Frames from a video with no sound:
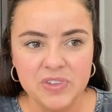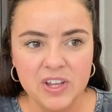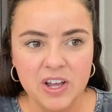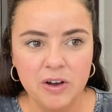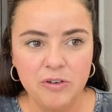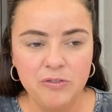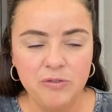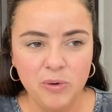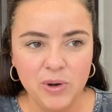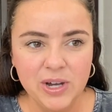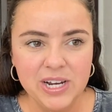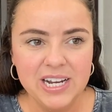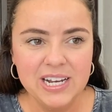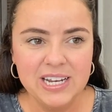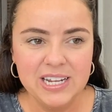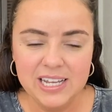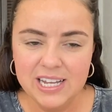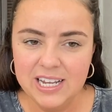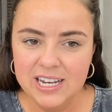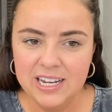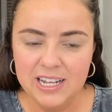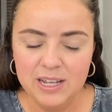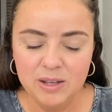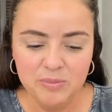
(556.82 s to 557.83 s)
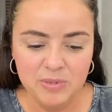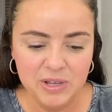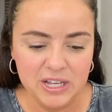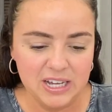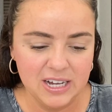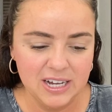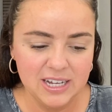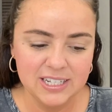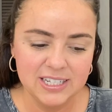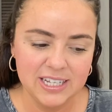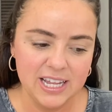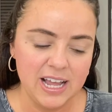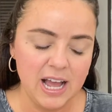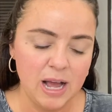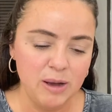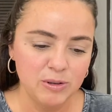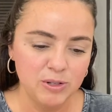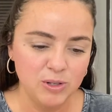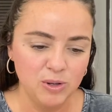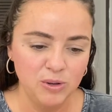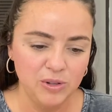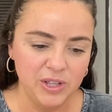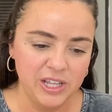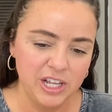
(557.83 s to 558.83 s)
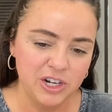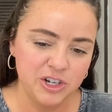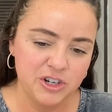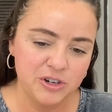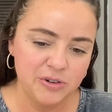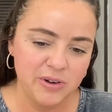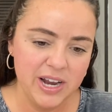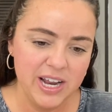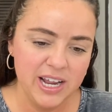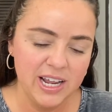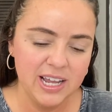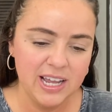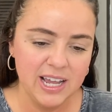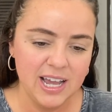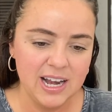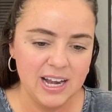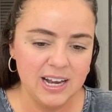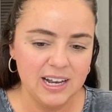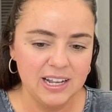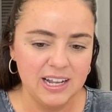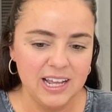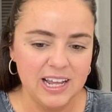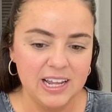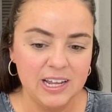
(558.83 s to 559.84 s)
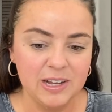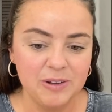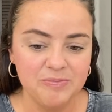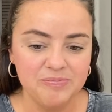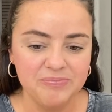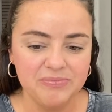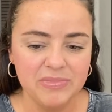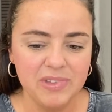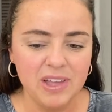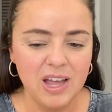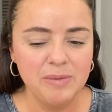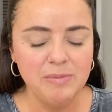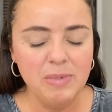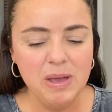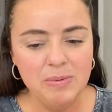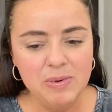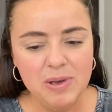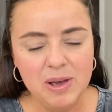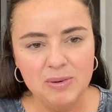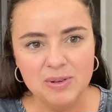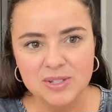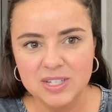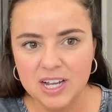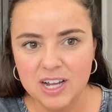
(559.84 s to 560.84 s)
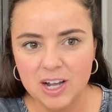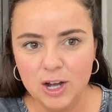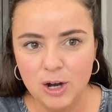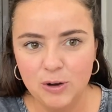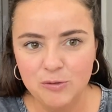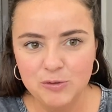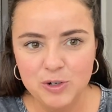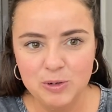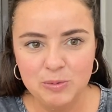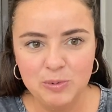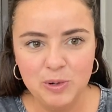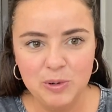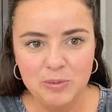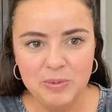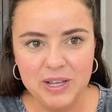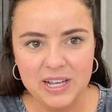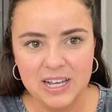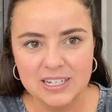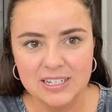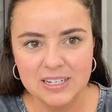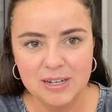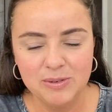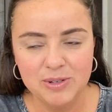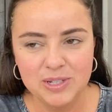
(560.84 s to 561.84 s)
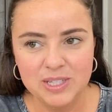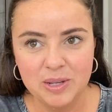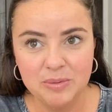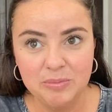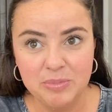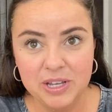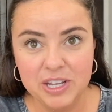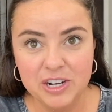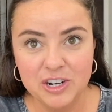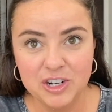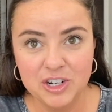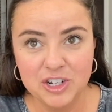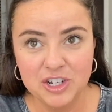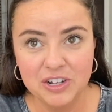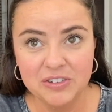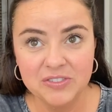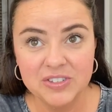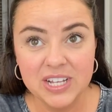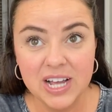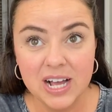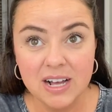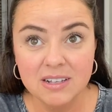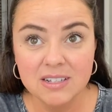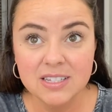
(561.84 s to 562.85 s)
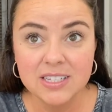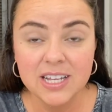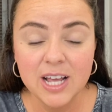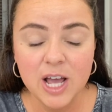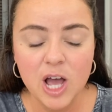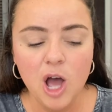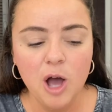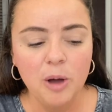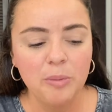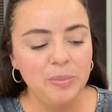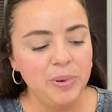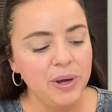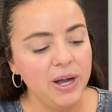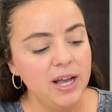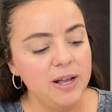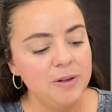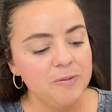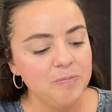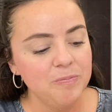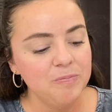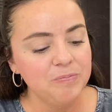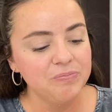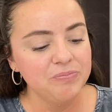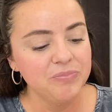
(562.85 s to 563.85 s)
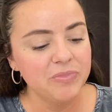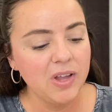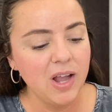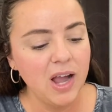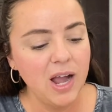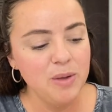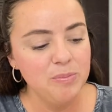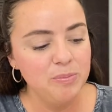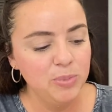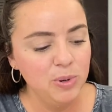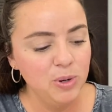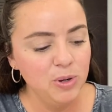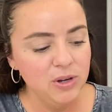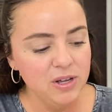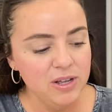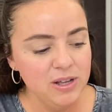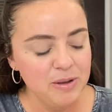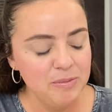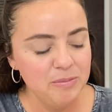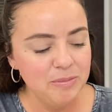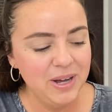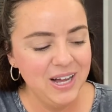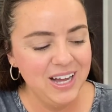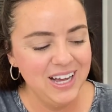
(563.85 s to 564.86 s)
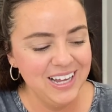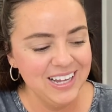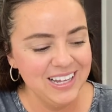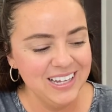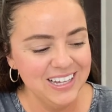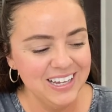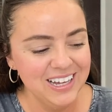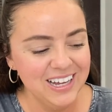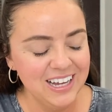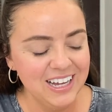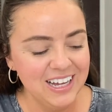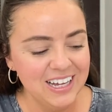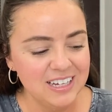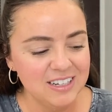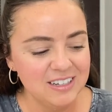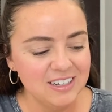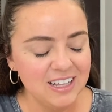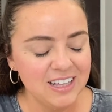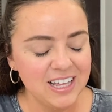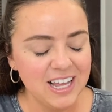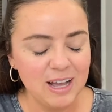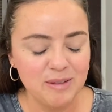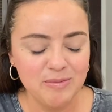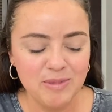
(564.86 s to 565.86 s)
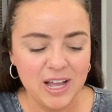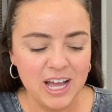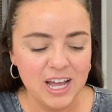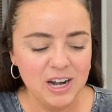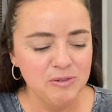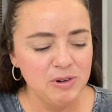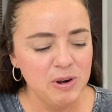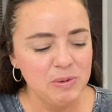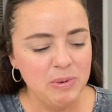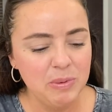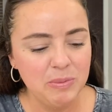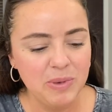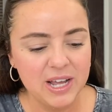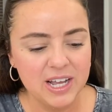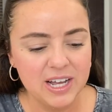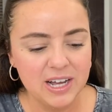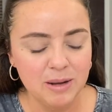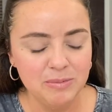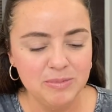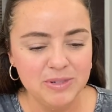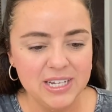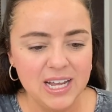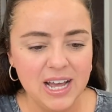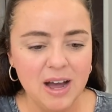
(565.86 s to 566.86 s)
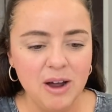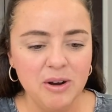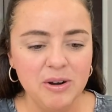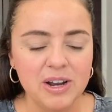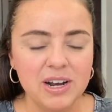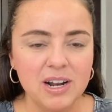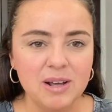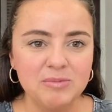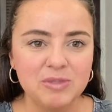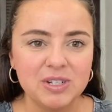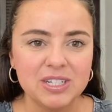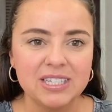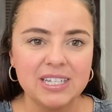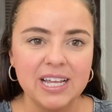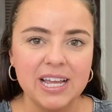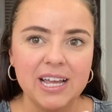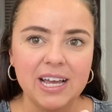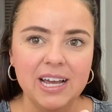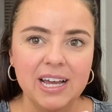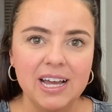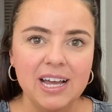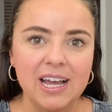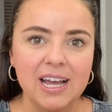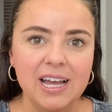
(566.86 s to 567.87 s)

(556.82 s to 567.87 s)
avoided eating because like I was holding a drink and like, maybe I was uncomfortable because I was at Peter Schiff's house, but I put my, I don't wanna put my cup down. And I'm just like,